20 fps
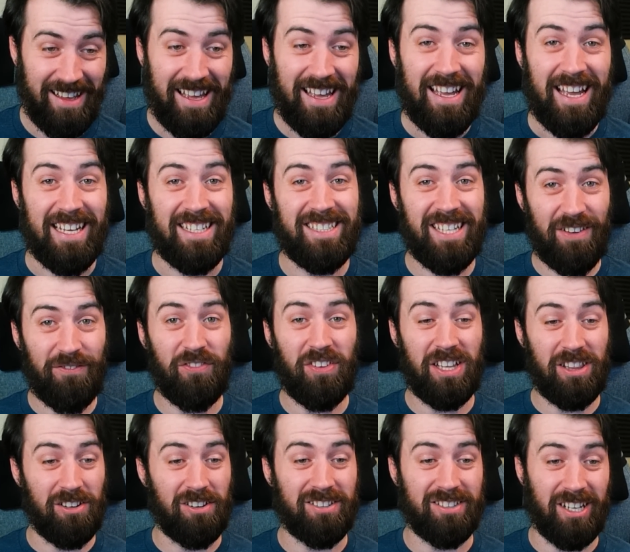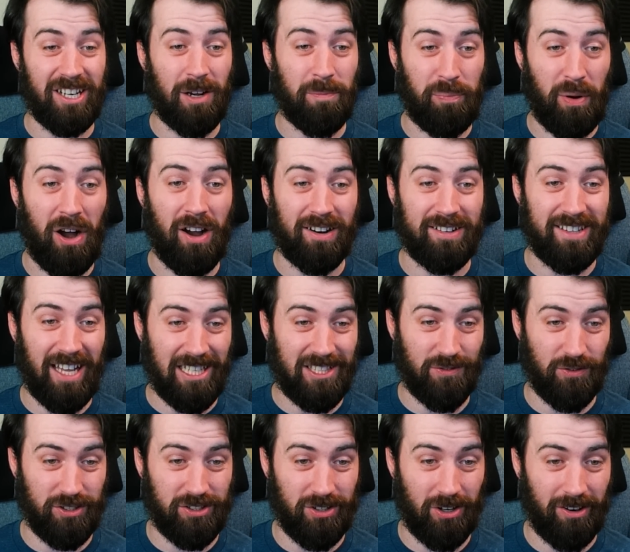It definitely looks like a punk,
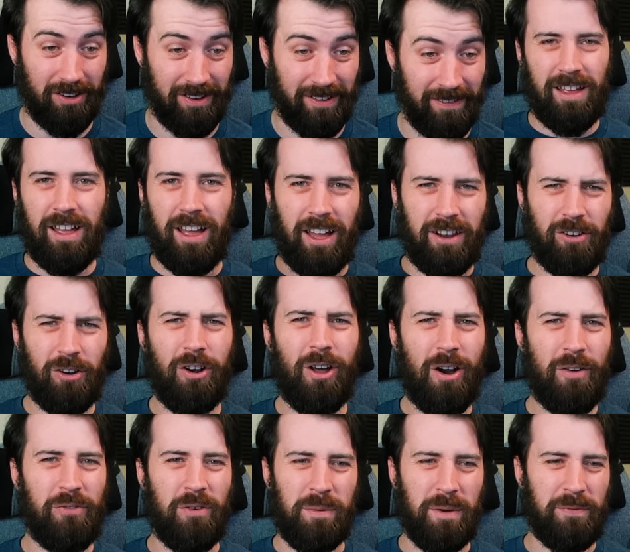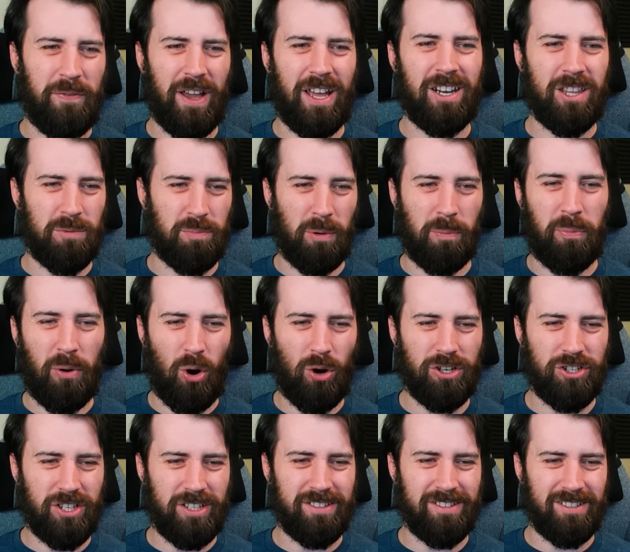that's for certain. I don't know if I'm a fan of the
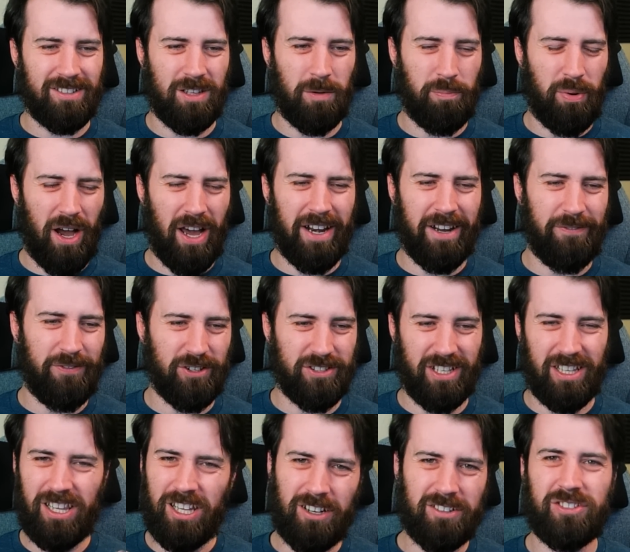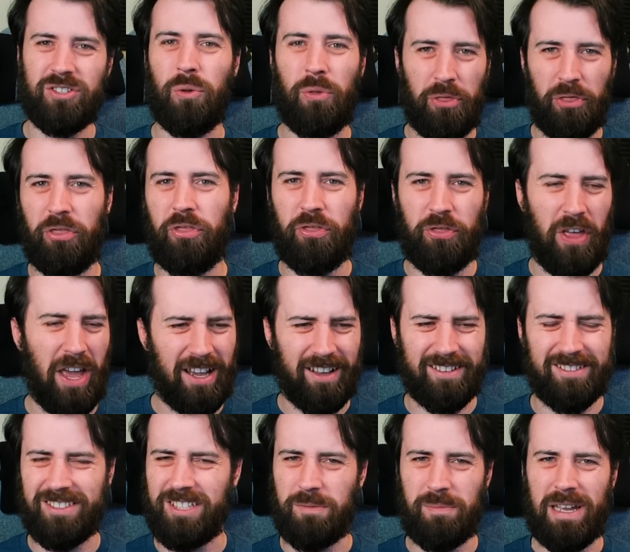proportions. The body feels a little too
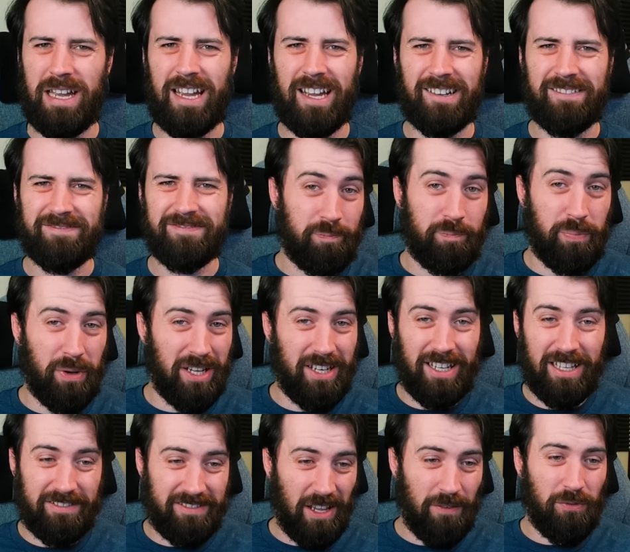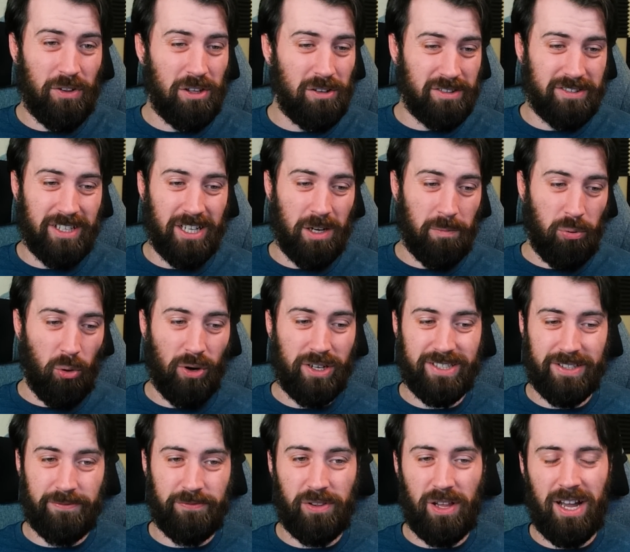thick to me, but it definitely looks like a
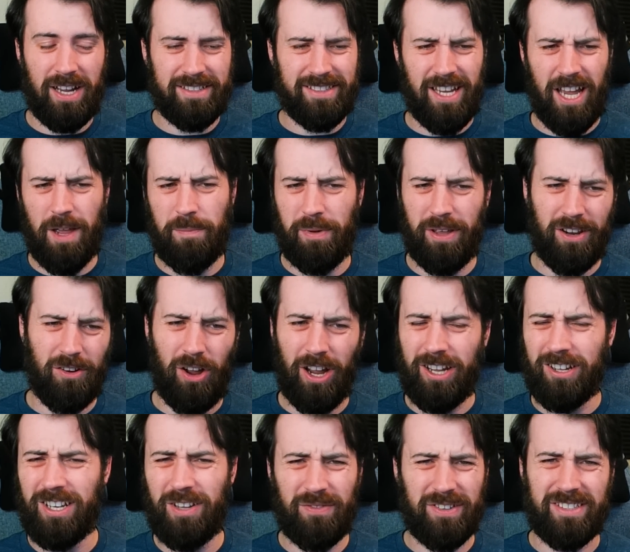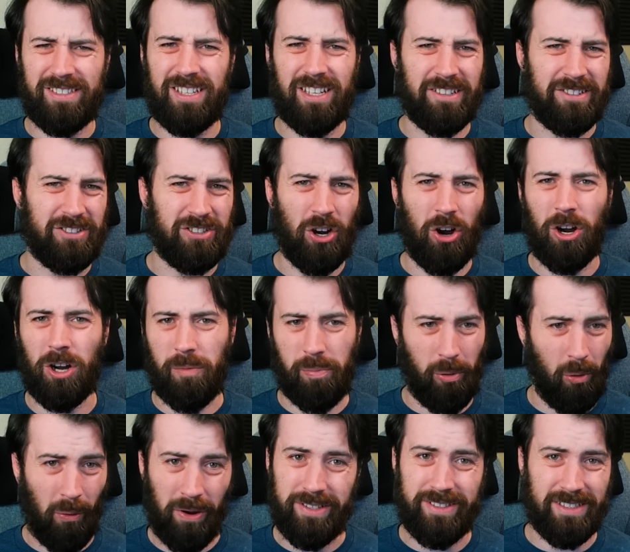poison flying type. I could even see a dark
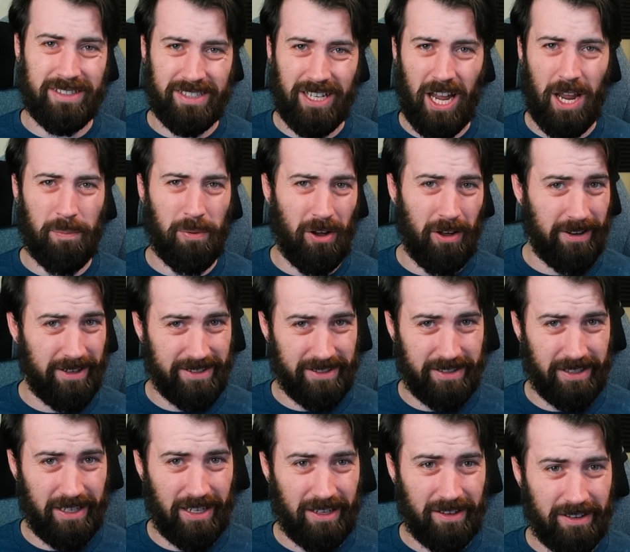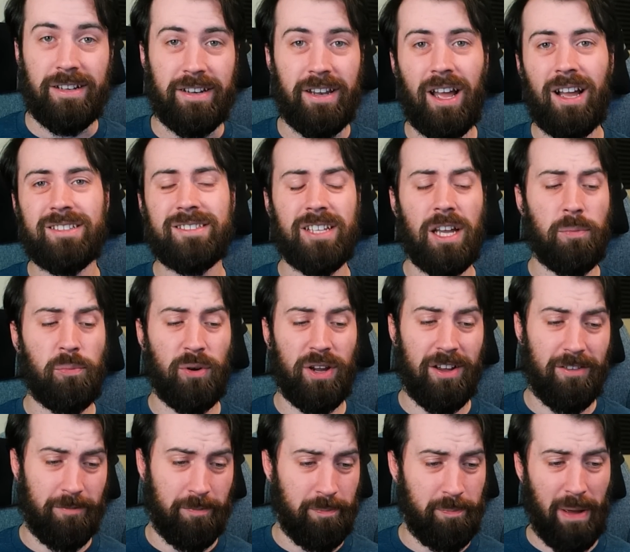poison type, honestly. Next up, we
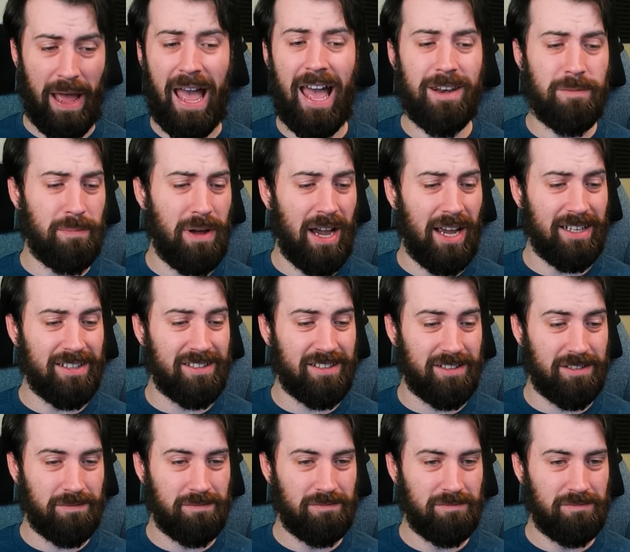have Bad Mice,